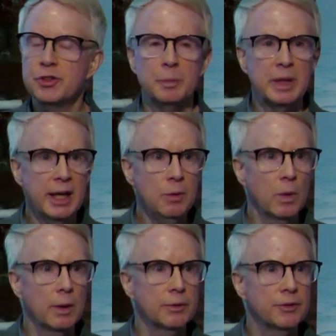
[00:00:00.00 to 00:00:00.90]
some
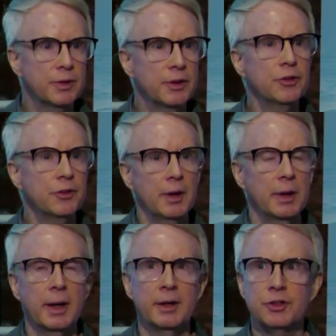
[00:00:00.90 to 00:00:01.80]
keywords. This is
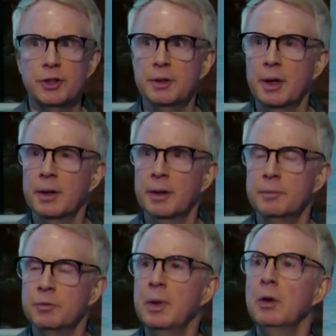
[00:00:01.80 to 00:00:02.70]
a, actually a, a
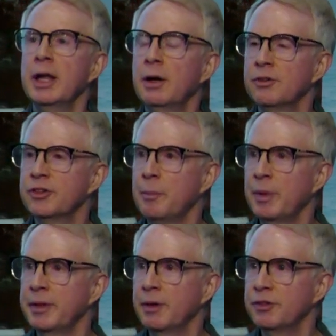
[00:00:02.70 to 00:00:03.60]
building on
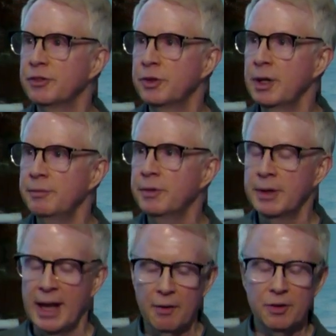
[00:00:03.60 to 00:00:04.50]
something that
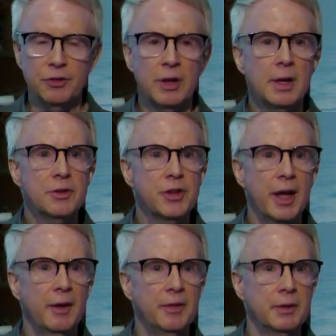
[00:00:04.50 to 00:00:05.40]
Stephen Harris
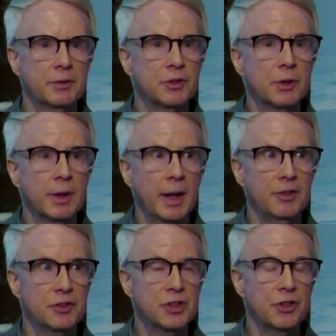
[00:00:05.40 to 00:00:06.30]
said at, the
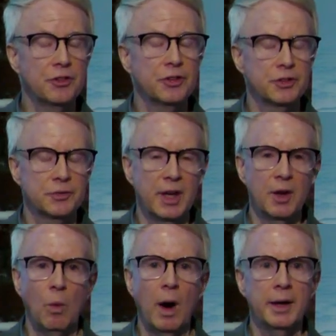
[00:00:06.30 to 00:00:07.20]
at the synthesis of
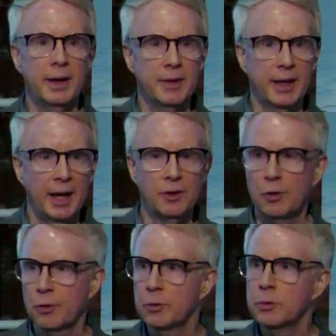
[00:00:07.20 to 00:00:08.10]
day one, and that
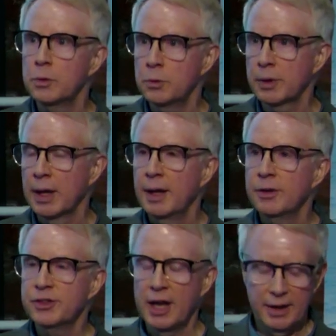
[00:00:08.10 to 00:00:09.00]
Anurag Luke
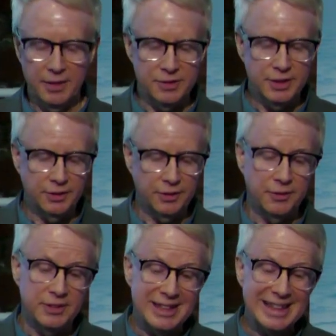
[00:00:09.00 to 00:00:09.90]
said at the
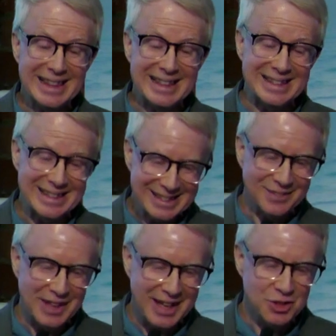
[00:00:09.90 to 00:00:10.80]
synthesis
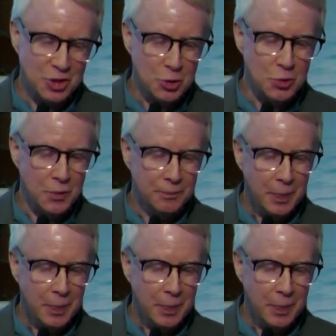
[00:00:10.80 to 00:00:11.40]
of day two.